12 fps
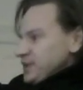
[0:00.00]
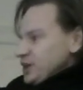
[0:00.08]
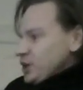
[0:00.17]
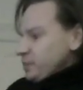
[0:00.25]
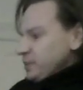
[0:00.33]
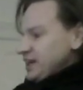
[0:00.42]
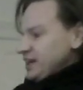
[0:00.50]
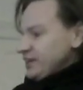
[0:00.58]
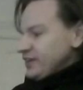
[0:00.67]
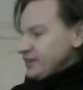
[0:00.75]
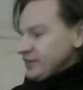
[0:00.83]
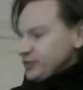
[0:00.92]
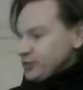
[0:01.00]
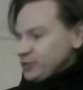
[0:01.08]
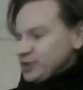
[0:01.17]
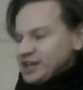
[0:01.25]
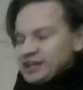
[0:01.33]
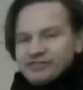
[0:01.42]
Up here
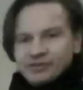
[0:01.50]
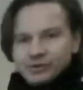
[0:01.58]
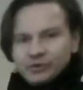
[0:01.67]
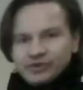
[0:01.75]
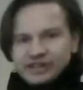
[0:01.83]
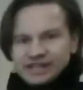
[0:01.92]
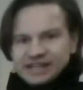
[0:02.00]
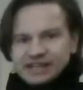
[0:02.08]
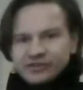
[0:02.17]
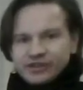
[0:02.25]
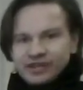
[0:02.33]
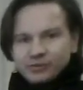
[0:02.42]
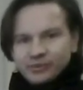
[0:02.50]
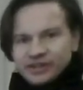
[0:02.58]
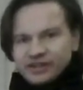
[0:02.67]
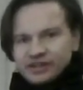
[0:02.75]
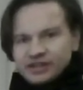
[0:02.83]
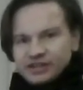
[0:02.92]
we have the area
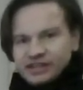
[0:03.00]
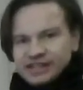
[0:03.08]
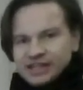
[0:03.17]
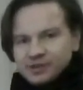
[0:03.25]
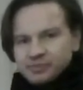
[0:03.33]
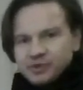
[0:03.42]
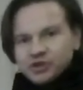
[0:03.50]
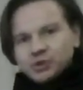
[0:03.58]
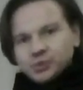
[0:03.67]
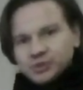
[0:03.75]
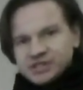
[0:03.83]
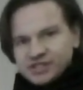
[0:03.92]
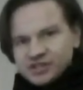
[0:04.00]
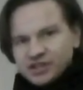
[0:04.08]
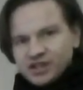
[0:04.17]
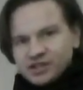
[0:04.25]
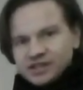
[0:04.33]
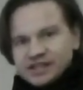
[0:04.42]
where the lapel will
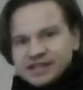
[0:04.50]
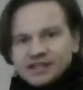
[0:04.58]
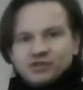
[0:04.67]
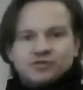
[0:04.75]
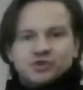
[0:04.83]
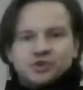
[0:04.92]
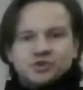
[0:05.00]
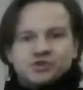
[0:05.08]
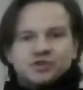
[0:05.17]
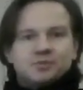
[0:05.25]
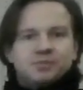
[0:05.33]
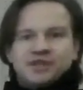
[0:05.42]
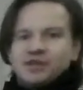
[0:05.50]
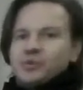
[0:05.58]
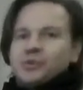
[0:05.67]
start, and that of course could be